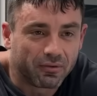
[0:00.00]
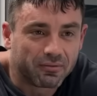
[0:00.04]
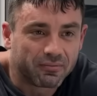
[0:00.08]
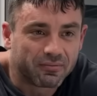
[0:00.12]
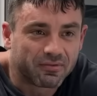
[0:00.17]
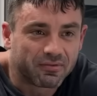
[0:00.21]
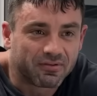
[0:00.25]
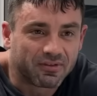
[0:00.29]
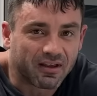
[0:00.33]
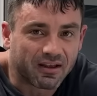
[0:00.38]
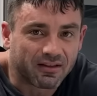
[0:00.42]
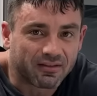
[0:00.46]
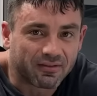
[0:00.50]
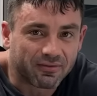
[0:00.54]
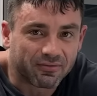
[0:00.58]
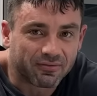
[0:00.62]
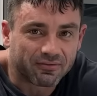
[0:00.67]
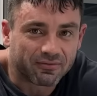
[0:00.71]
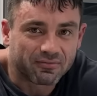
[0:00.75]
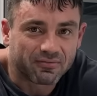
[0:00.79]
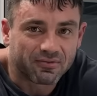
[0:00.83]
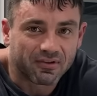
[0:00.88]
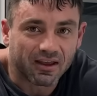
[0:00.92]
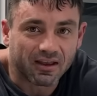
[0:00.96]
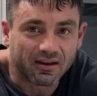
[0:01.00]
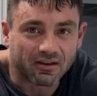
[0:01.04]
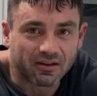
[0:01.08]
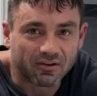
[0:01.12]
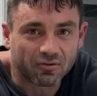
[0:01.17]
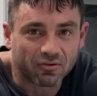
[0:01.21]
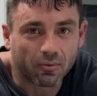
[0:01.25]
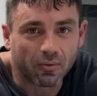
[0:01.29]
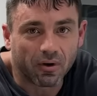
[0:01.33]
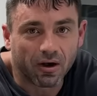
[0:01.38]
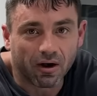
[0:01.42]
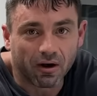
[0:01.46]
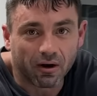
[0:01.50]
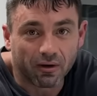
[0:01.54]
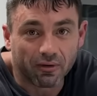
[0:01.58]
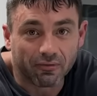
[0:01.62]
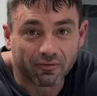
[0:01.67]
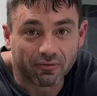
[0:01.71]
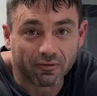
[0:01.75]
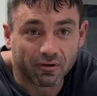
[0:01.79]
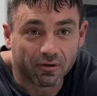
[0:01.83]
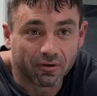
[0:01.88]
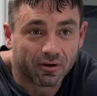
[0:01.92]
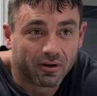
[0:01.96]
sets of 10 to 12,
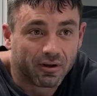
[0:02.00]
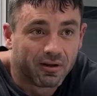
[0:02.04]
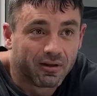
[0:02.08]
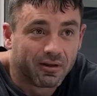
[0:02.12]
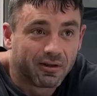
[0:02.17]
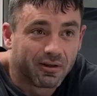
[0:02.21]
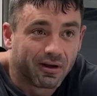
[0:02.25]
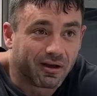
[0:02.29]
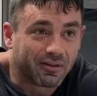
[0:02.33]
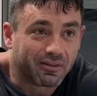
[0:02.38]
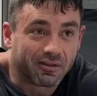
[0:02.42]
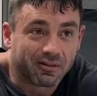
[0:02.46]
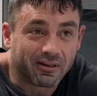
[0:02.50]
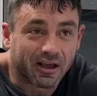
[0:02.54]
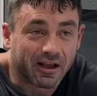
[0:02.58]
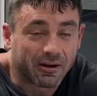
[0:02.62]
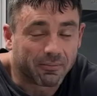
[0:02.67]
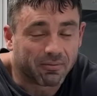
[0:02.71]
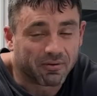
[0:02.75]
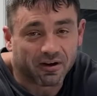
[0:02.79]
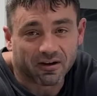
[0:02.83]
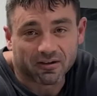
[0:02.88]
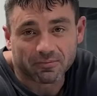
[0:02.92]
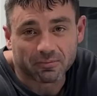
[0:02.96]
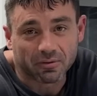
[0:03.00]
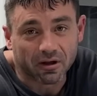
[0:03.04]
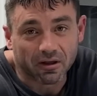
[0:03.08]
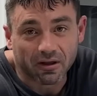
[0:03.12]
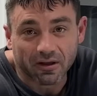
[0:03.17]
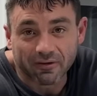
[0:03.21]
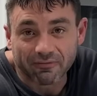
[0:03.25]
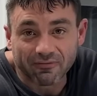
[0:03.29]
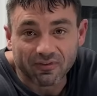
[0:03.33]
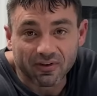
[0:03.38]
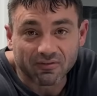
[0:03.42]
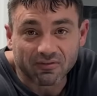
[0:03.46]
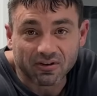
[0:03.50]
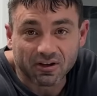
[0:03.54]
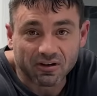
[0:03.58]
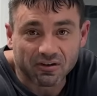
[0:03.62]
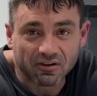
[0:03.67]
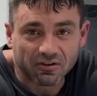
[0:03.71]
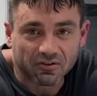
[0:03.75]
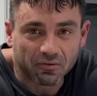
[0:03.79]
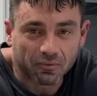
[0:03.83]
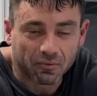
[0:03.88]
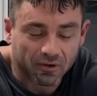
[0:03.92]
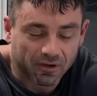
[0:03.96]
or on the leg press, probably 15 to
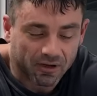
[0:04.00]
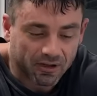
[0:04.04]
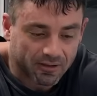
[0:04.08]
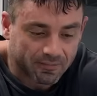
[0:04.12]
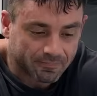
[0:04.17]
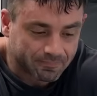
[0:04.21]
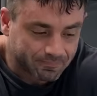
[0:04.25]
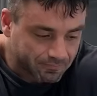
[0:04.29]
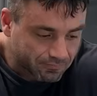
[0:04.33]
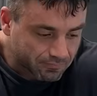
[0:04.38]
20,